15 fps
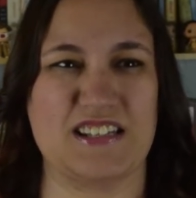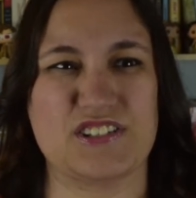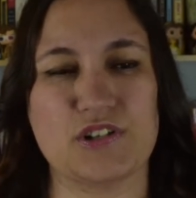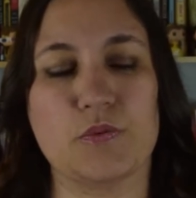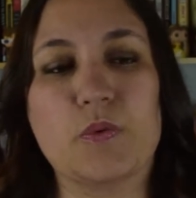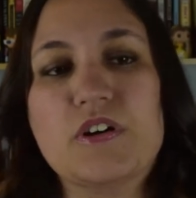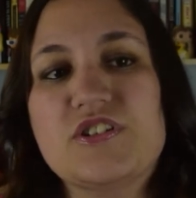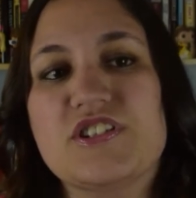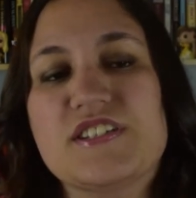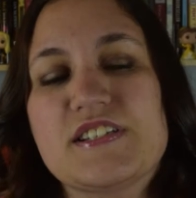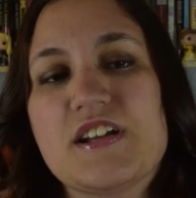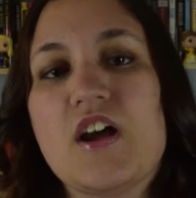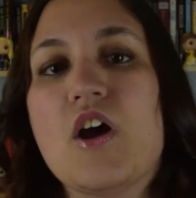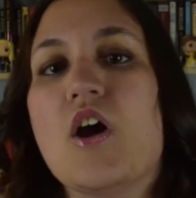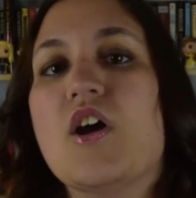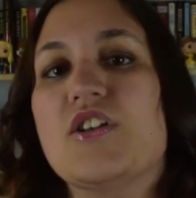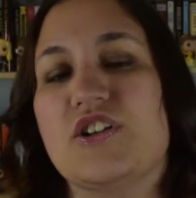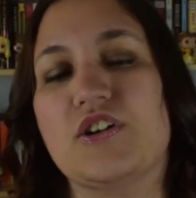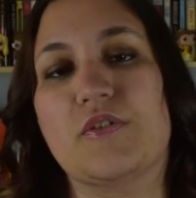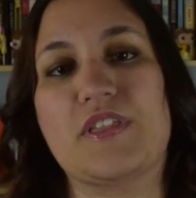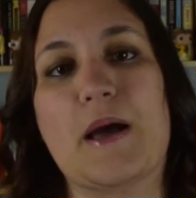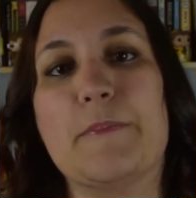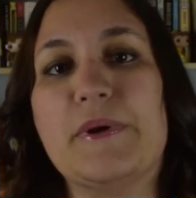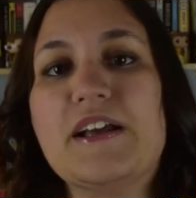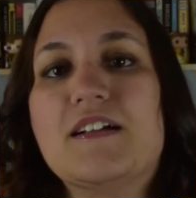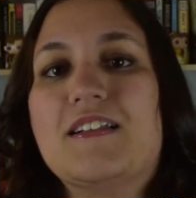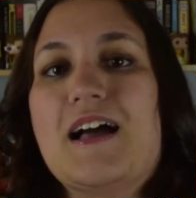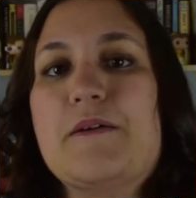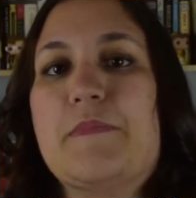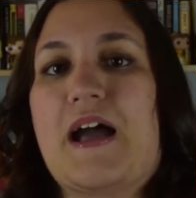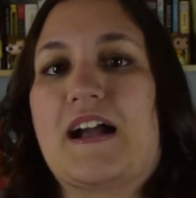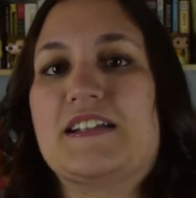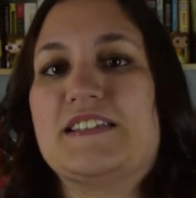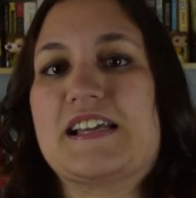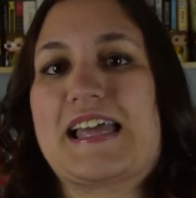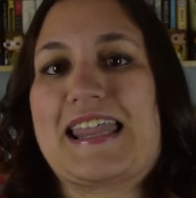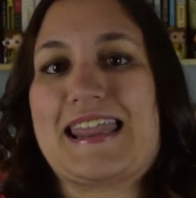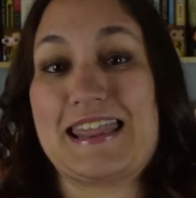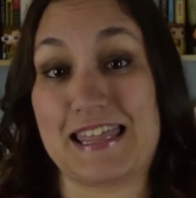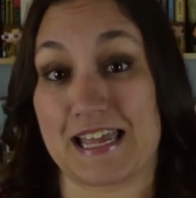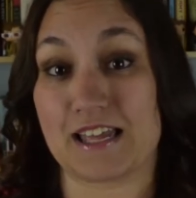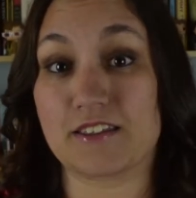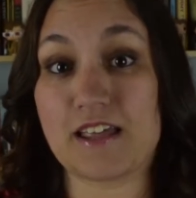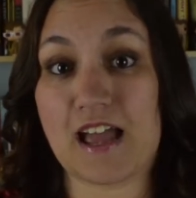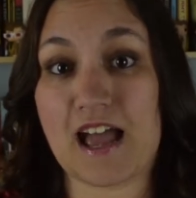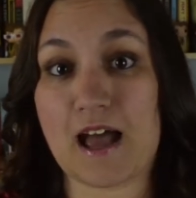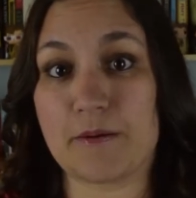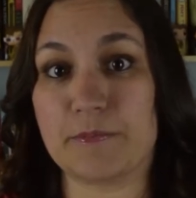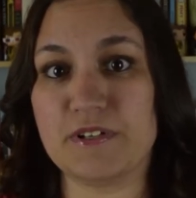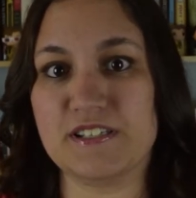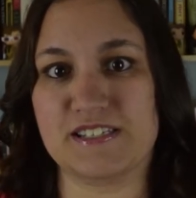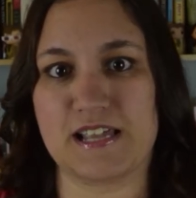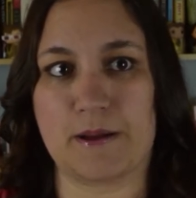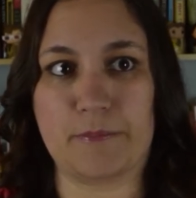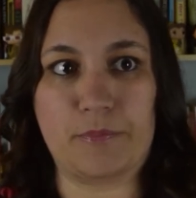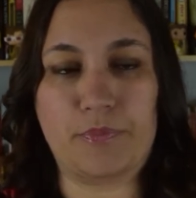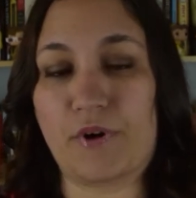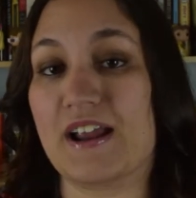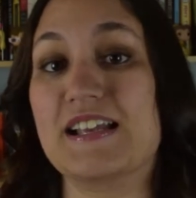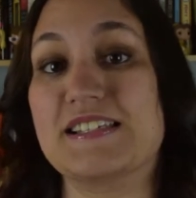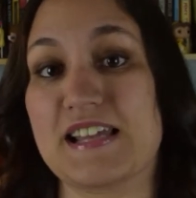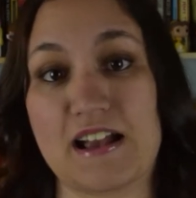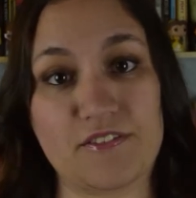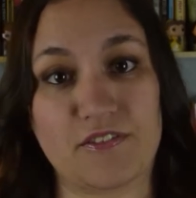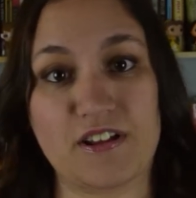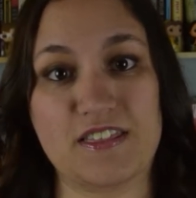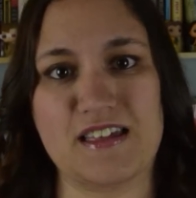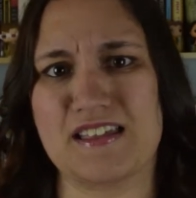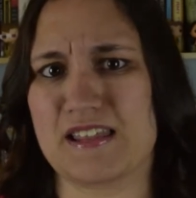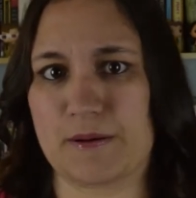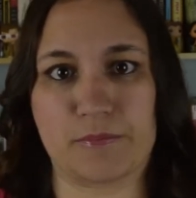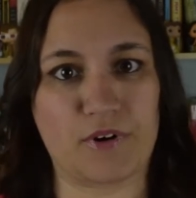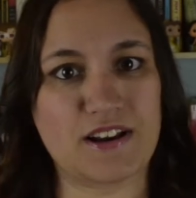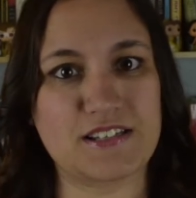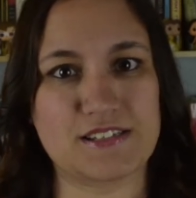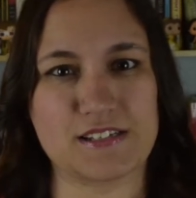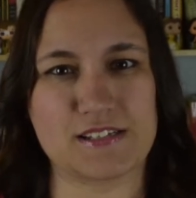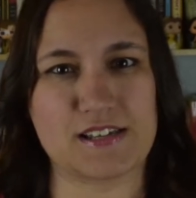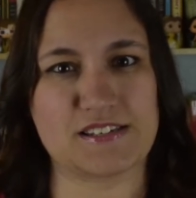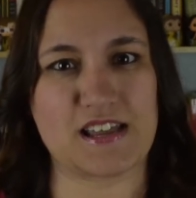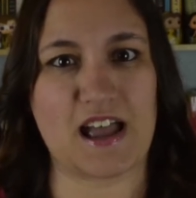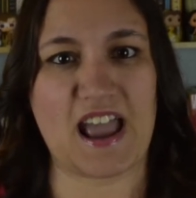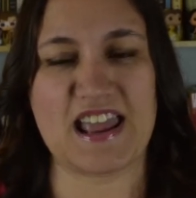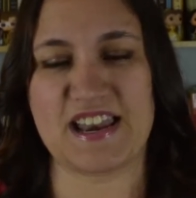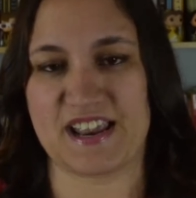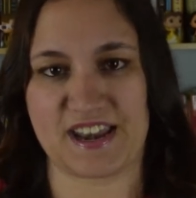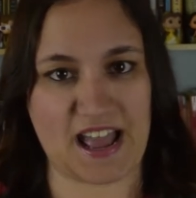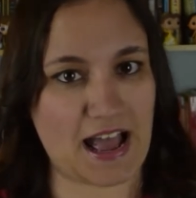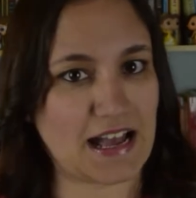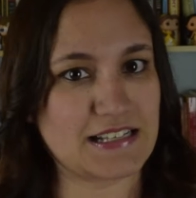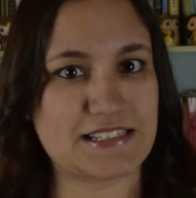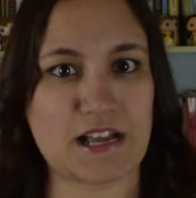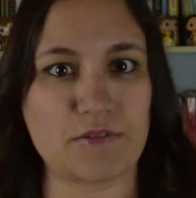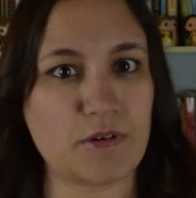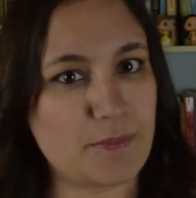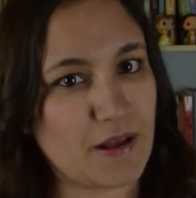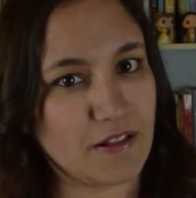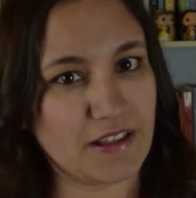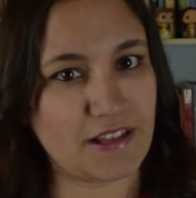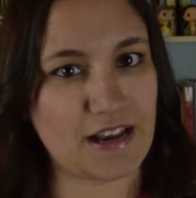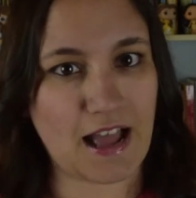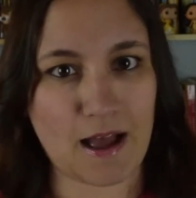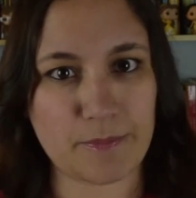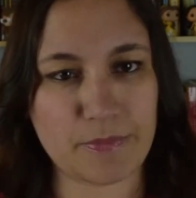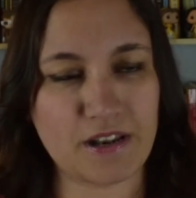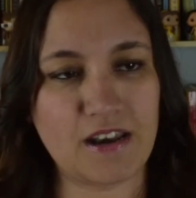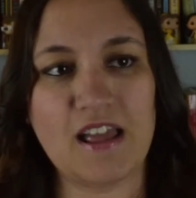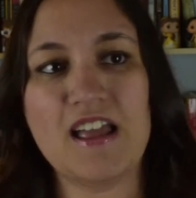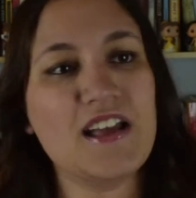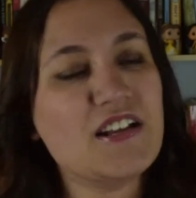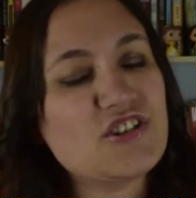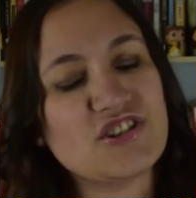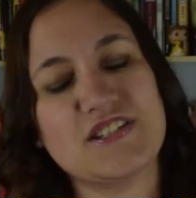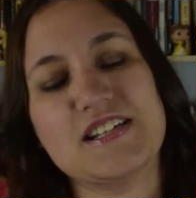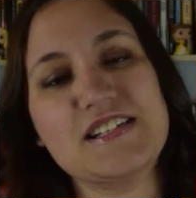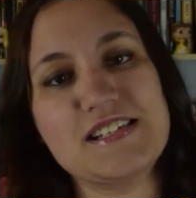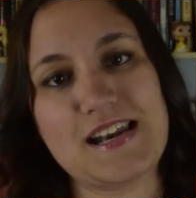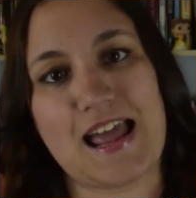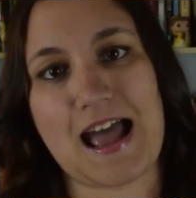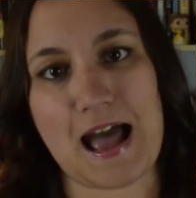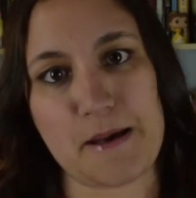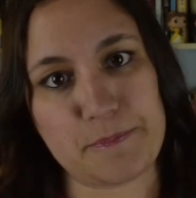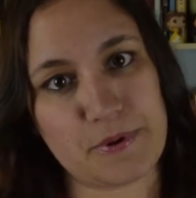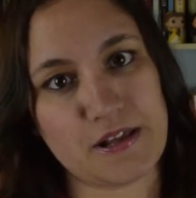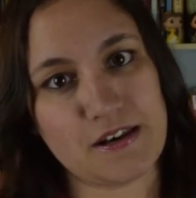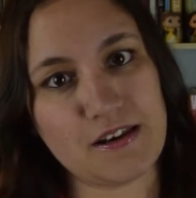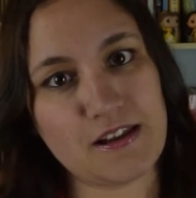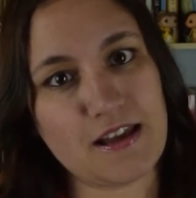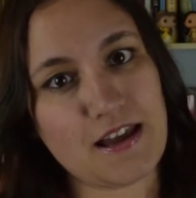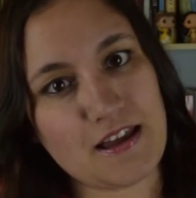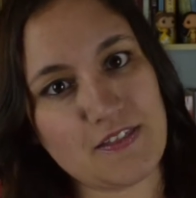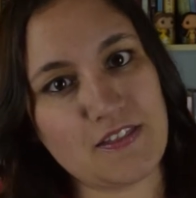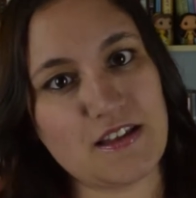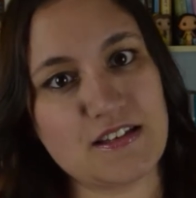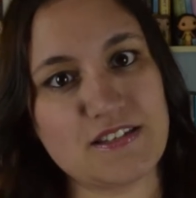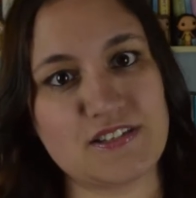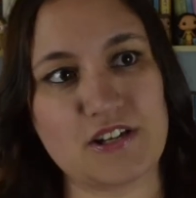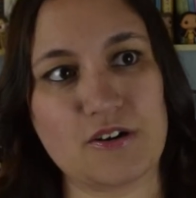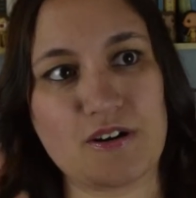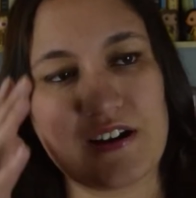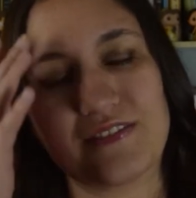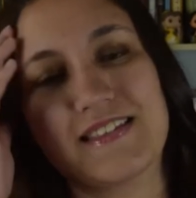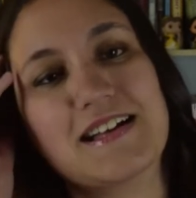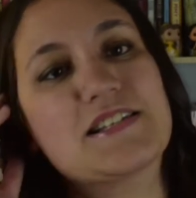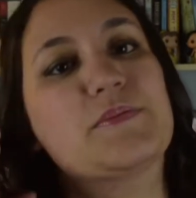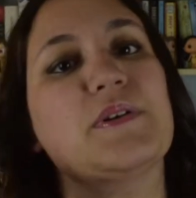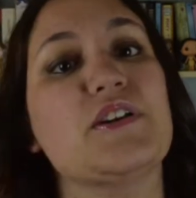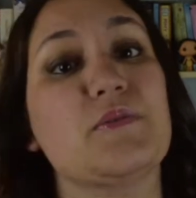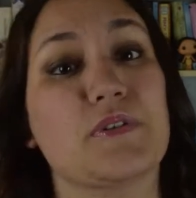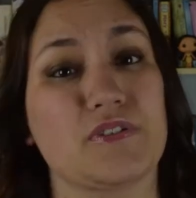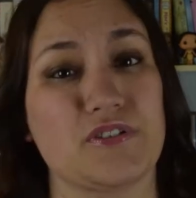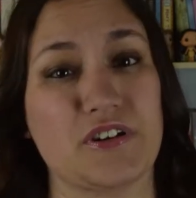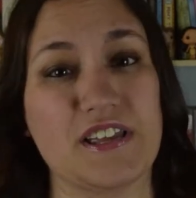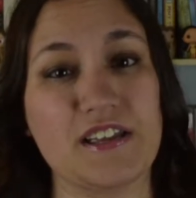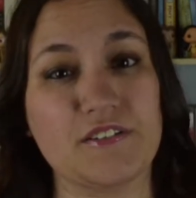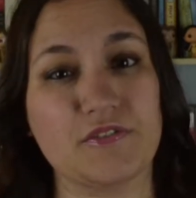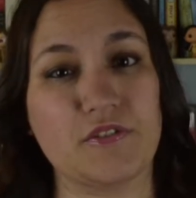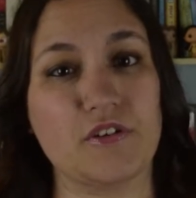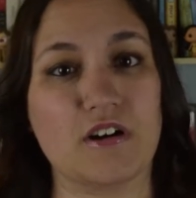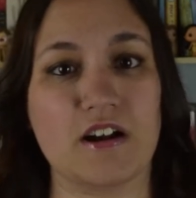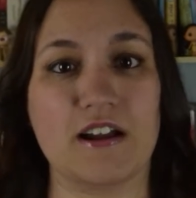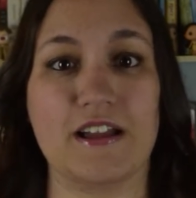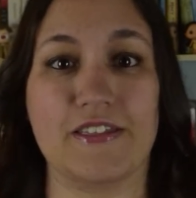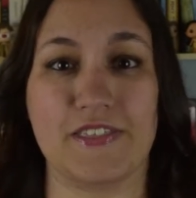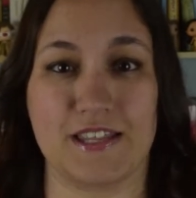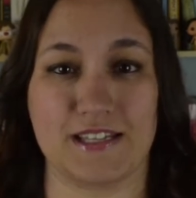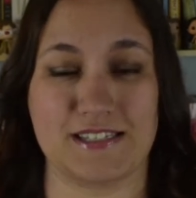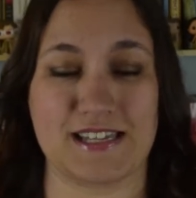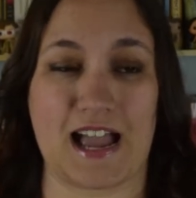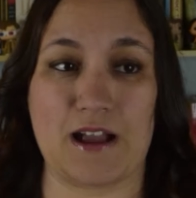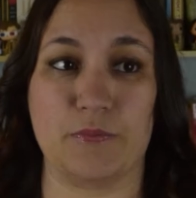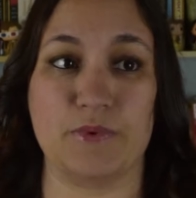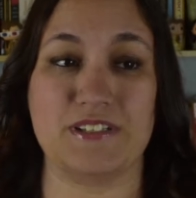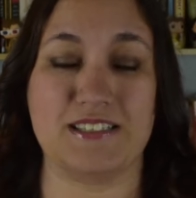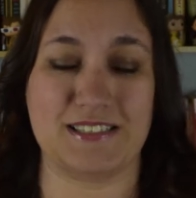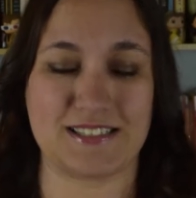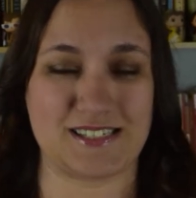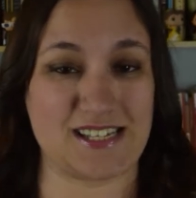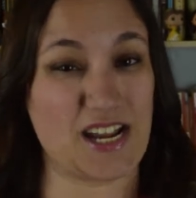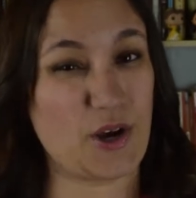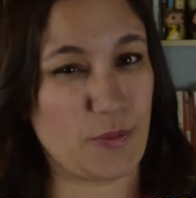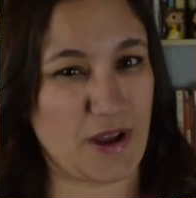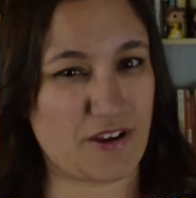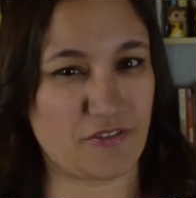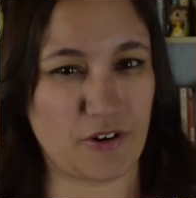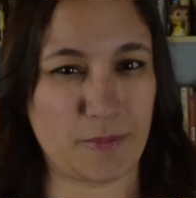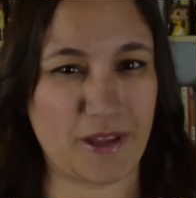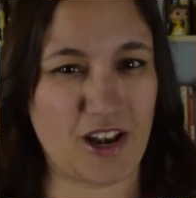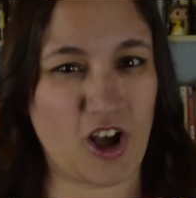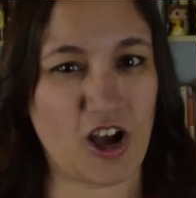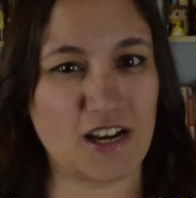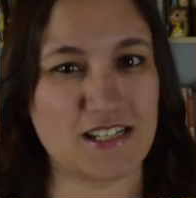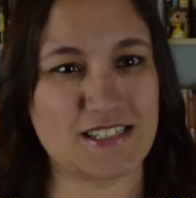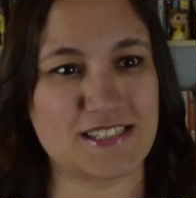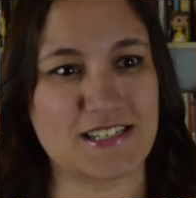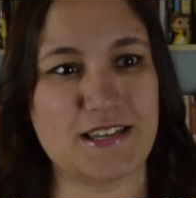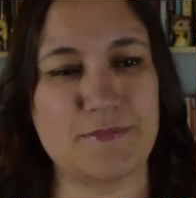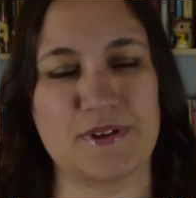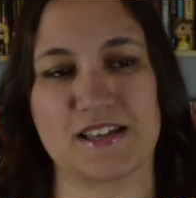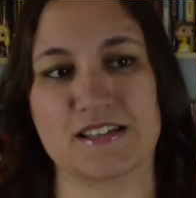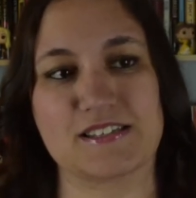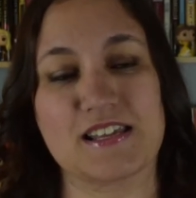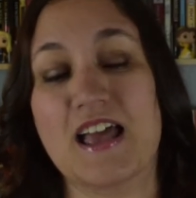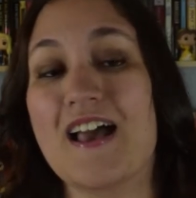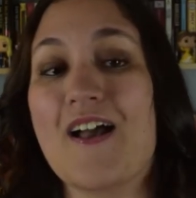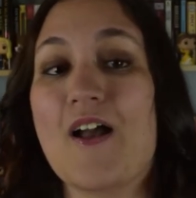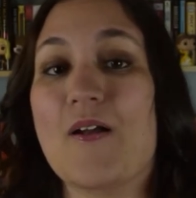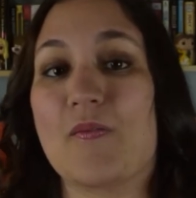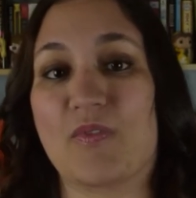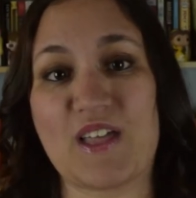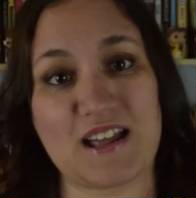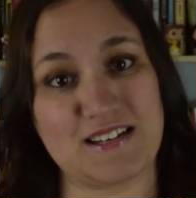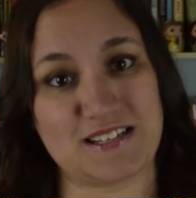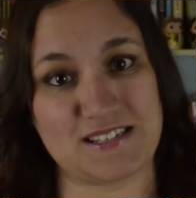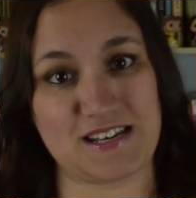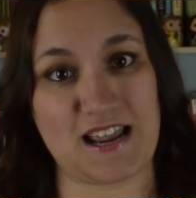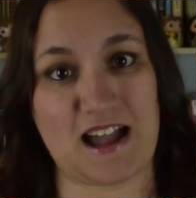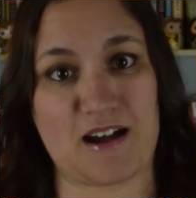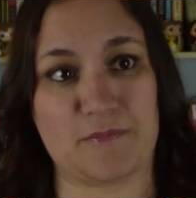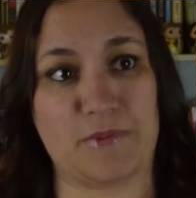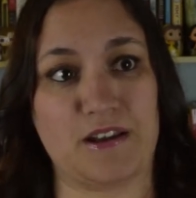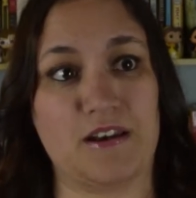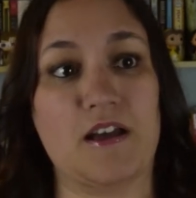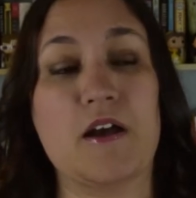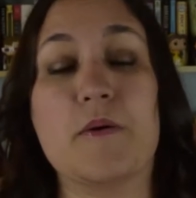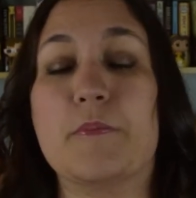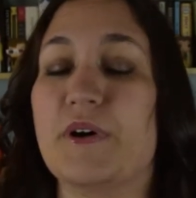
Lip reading: So we're just, you know, that big climactic thing that happens that breaks everything, that breaks the society and has that rebellion happen, just doesn't happen in this. So if that's what you were looking for in this, I would stay away from it, honestly, because that doesn't happen.